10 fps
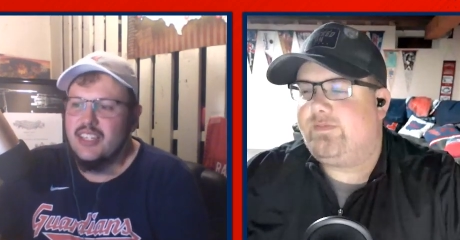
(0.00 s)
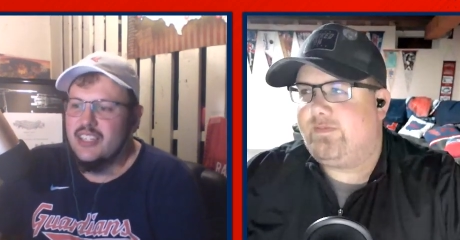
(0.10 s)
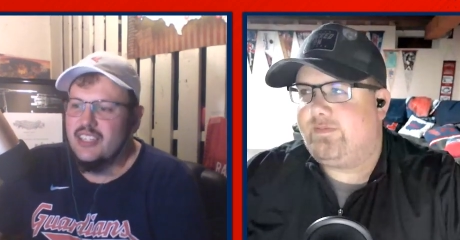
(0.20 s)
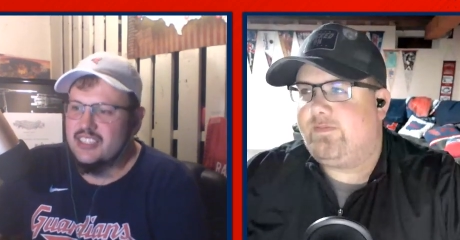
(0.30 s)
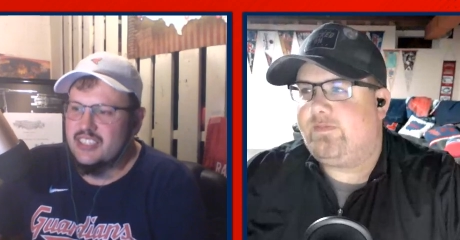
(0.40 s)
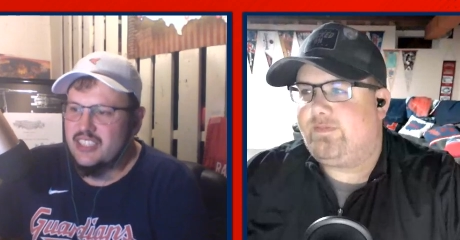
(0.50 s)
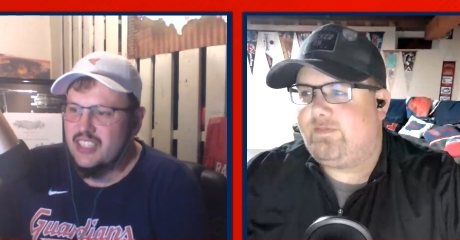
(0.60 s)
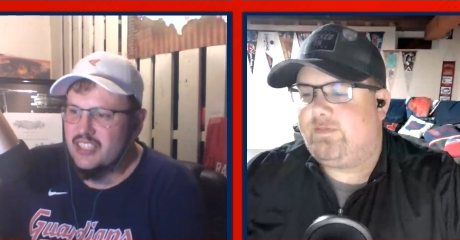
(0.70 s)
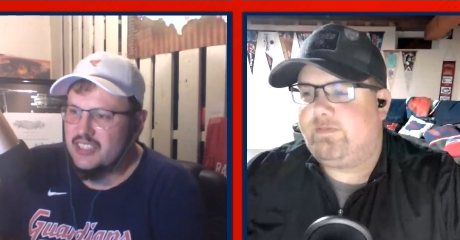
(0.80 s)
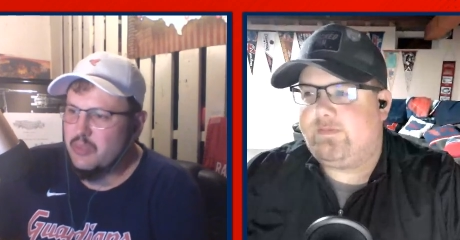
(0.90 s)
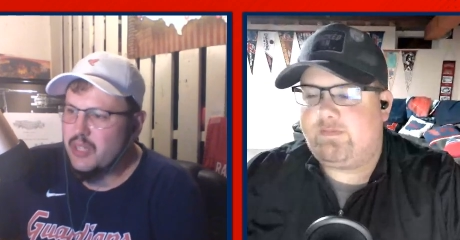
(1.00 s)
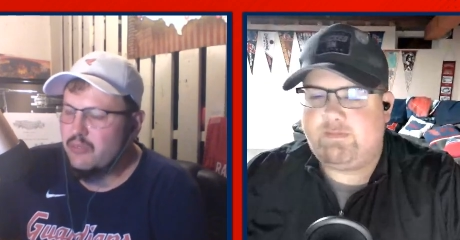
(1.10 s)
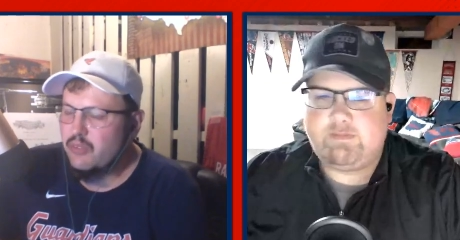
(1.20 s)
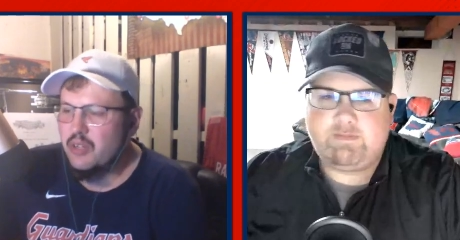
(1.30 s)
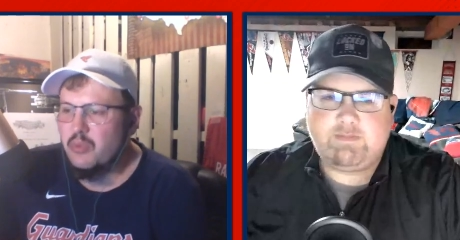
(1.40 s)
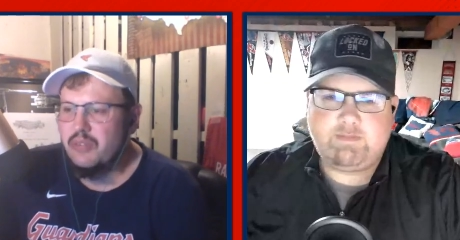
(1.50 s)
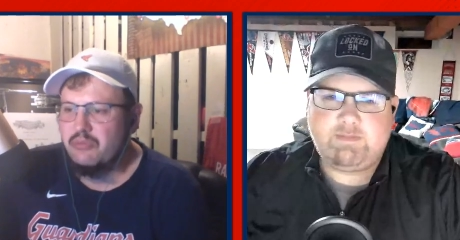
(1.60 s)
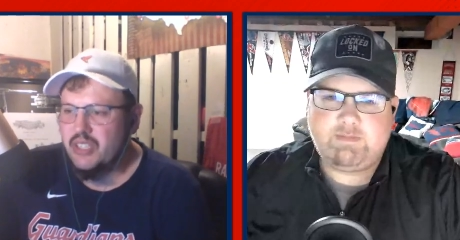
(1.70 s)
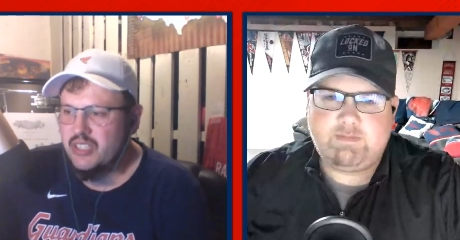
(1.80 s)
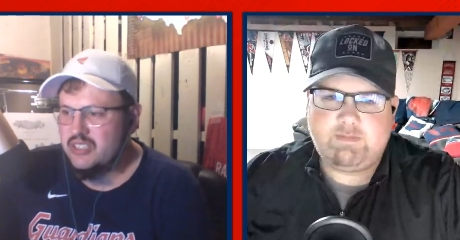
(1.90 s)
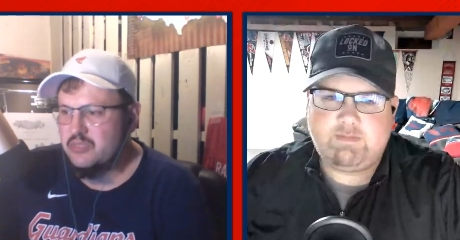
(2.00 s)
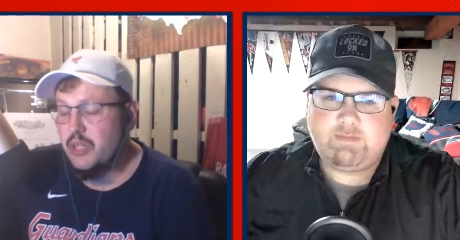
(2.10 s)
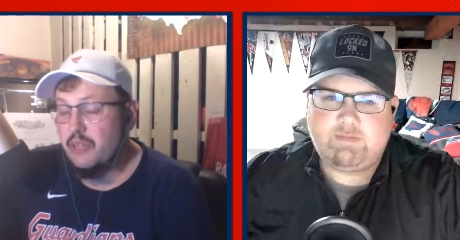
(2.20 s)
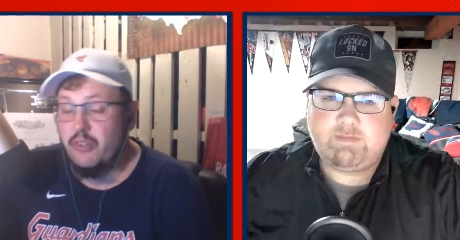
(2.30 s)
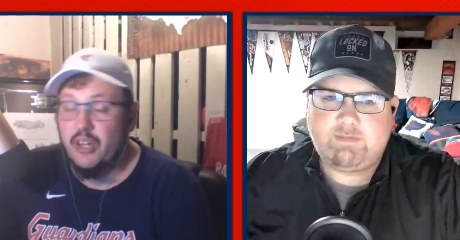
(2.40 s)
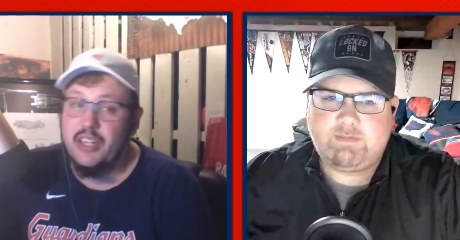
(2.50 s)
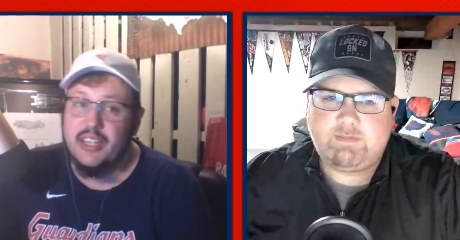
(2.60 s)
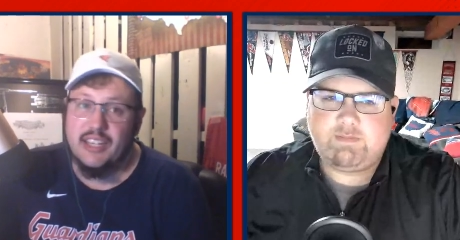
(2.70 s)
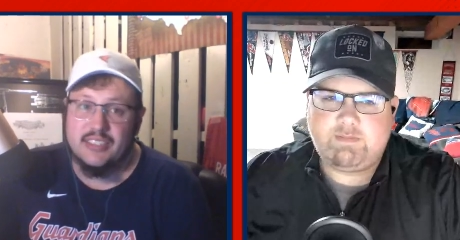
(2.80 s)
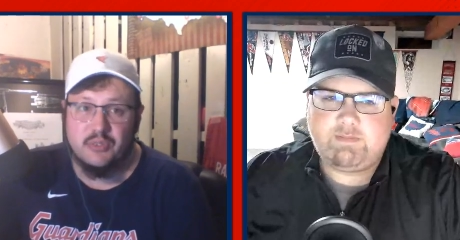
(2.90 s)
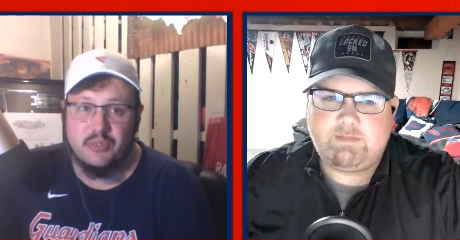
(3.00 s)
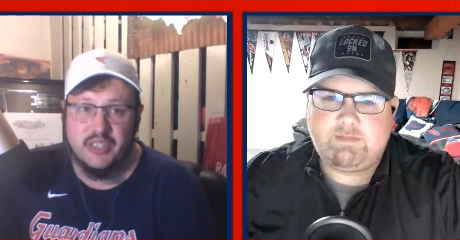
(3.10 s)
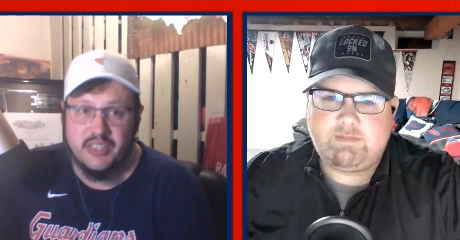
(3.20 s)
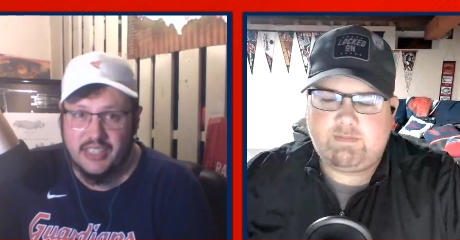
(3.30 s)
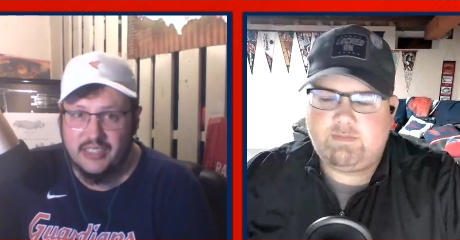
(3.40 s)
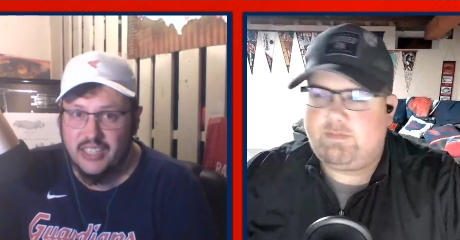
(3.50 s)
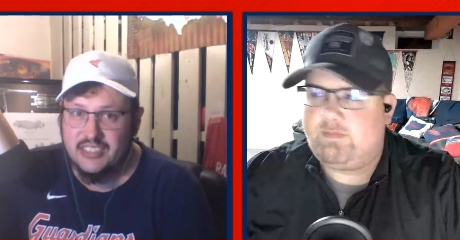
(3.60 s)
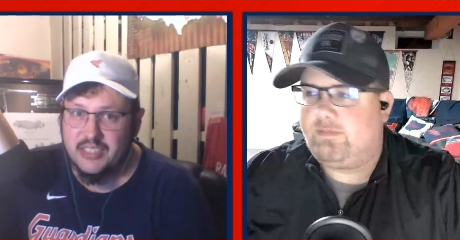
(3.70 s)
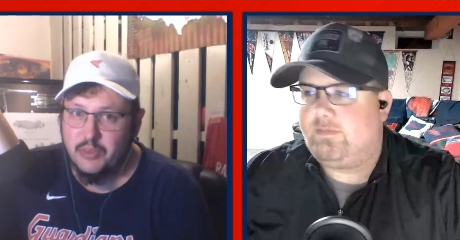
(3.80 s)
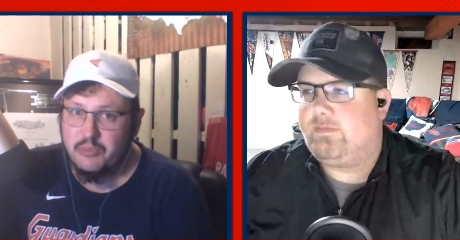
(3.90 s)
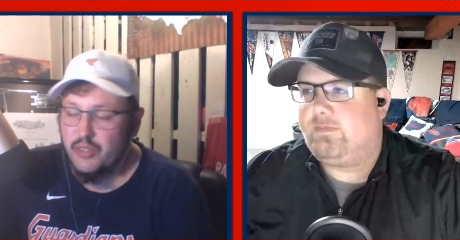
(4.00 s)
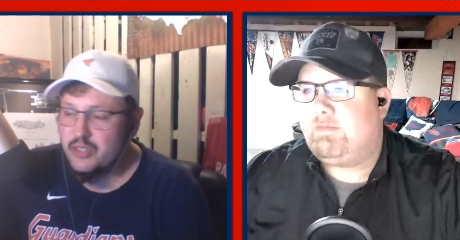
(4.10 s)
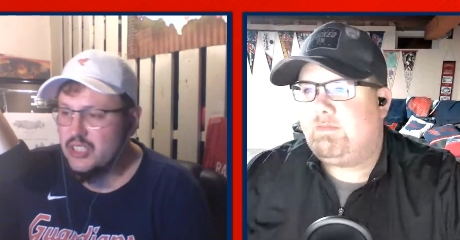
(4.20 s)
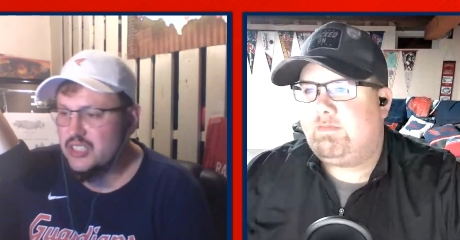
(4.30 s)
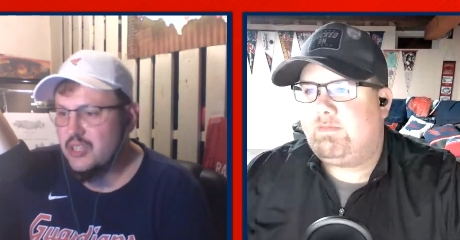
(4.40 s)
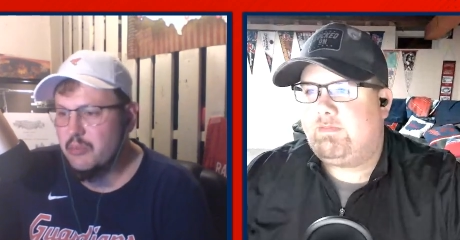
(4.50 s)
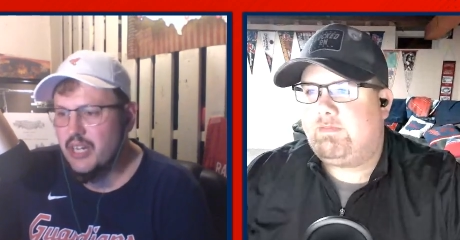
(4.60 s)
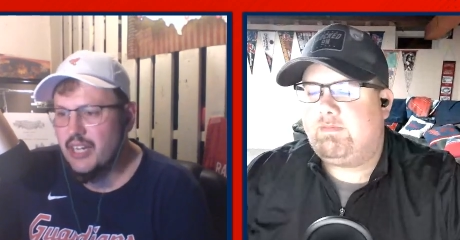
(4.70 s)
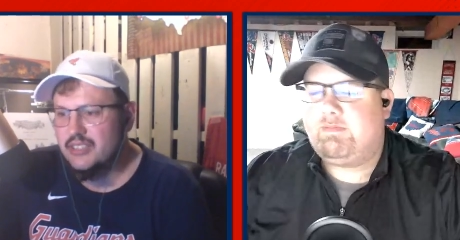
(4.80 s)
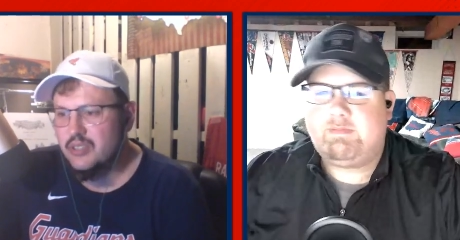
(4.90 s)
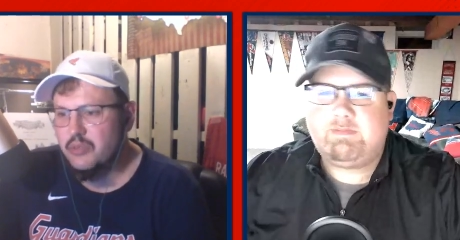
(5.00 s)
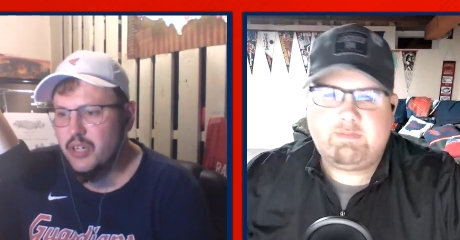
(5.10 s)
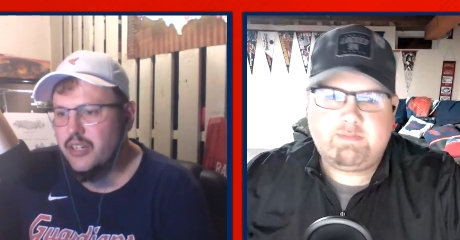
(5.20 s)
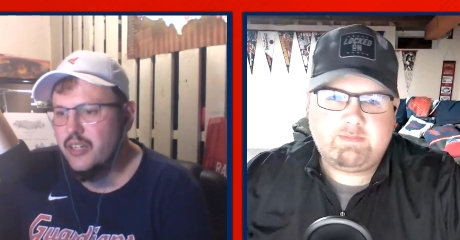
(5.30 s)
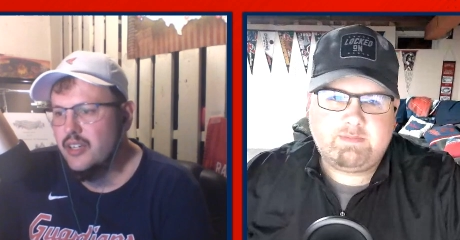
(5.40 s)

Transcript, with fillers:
Speaker 1: listen, we got fun. We have fun things. We have fun and not so fun things. Honestly, the first thing's gonna be not so fun.